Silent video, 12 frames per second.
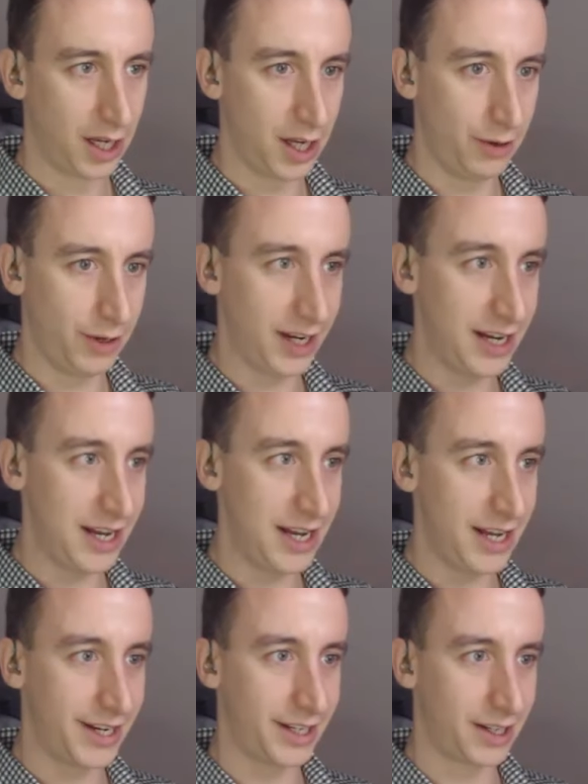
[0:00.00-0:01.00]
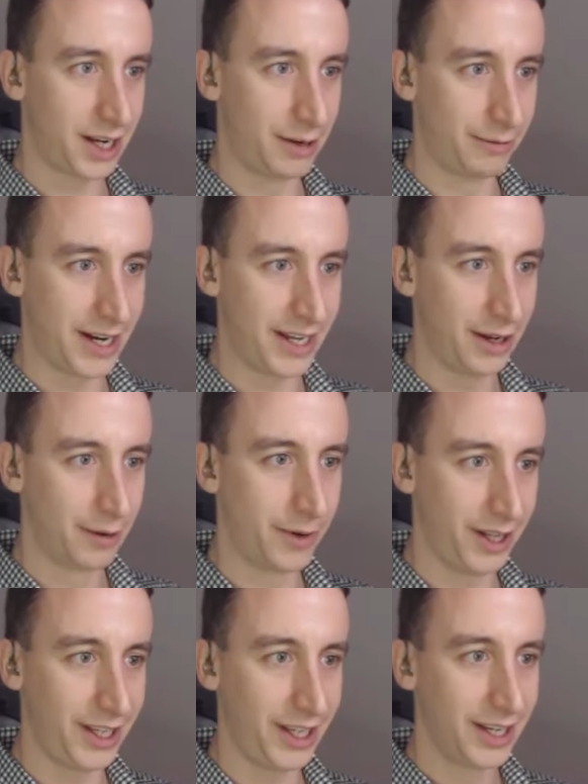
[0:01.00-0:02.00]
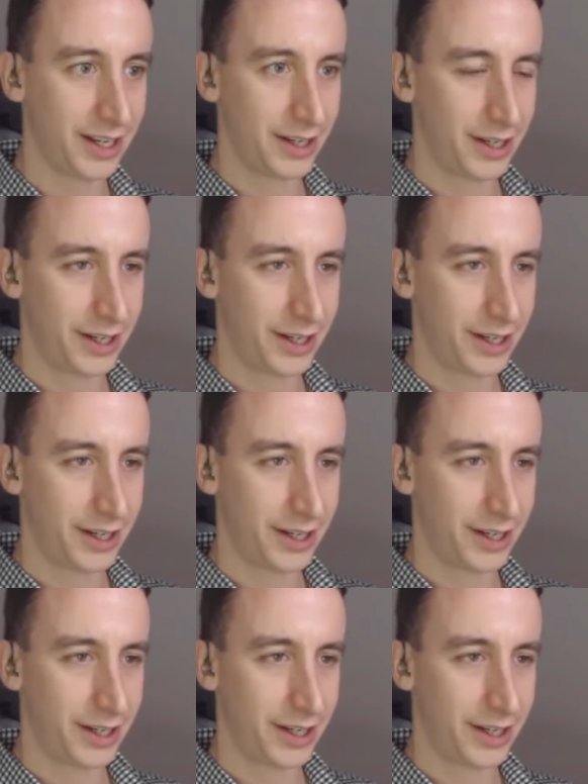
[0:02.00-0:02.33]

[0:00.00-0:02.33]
Oh, God. Already? Really?